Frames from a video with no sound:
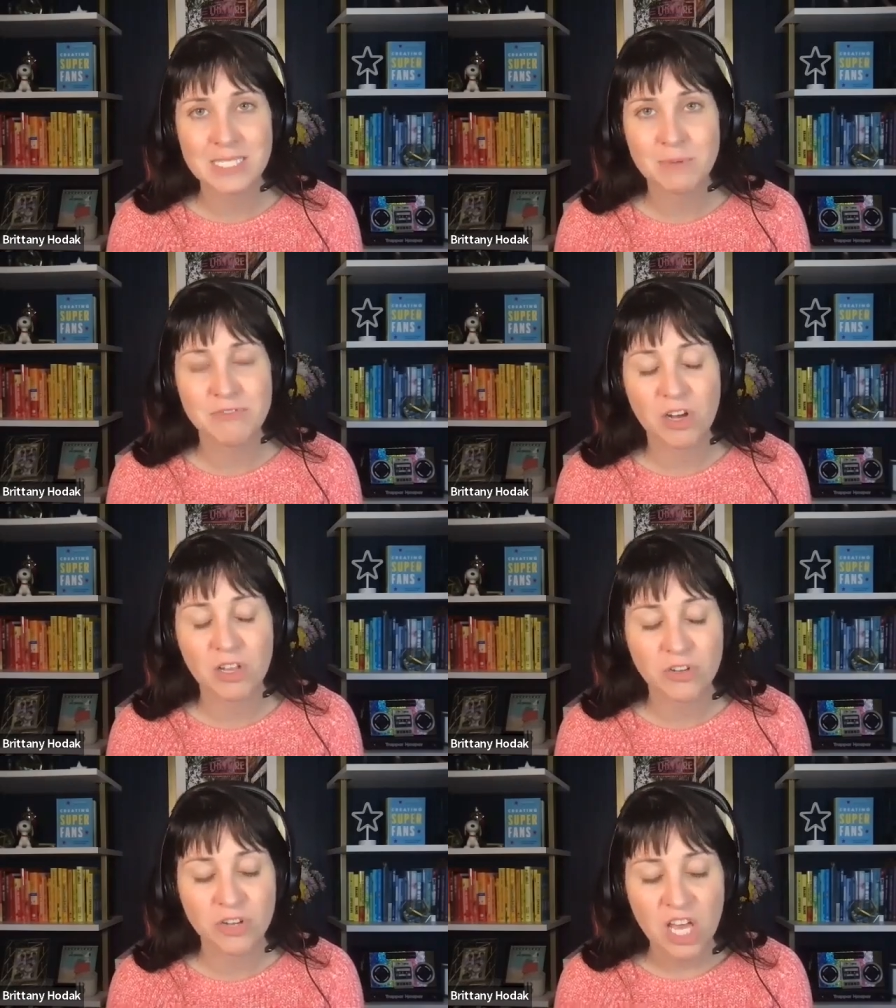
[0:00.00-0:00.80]
to be
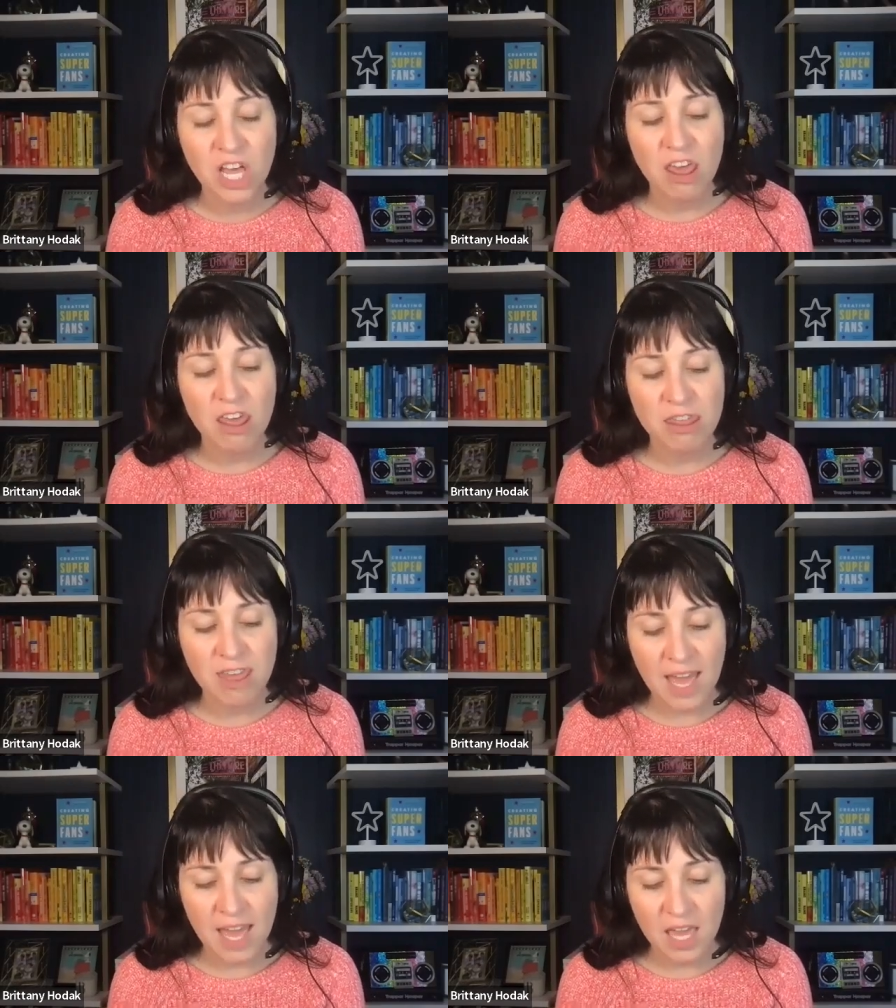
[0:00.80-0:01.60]
followed.
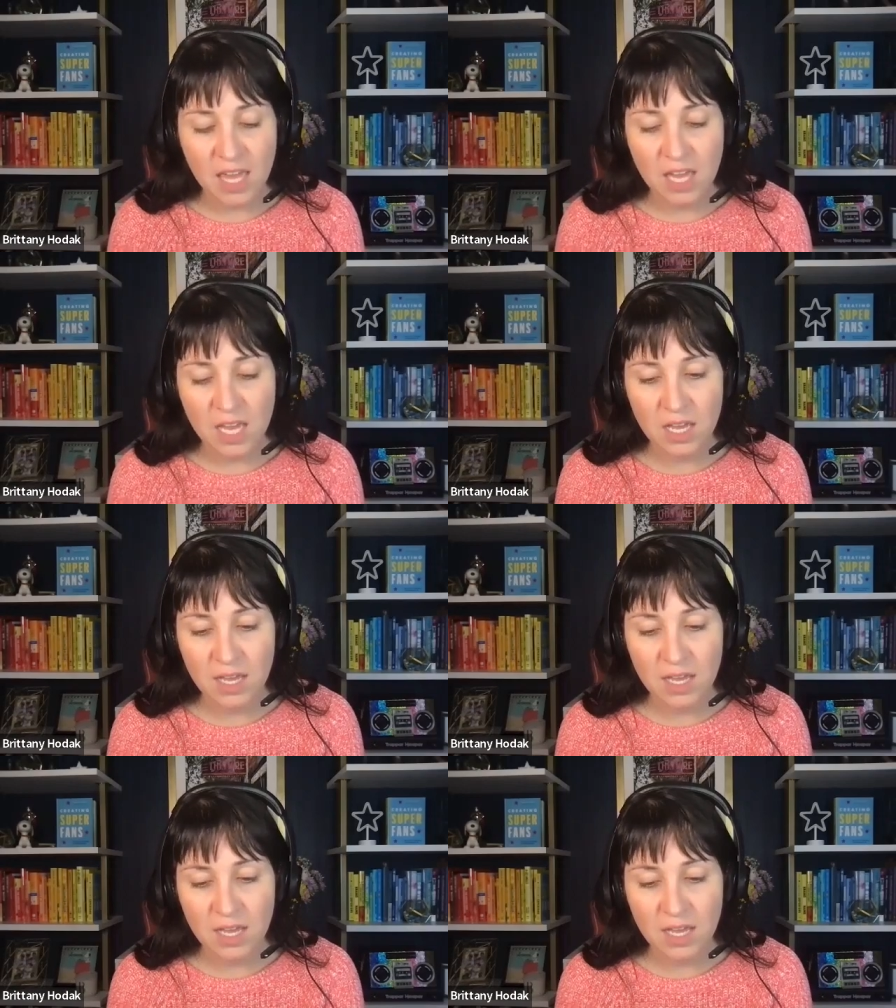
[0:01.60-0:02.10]
They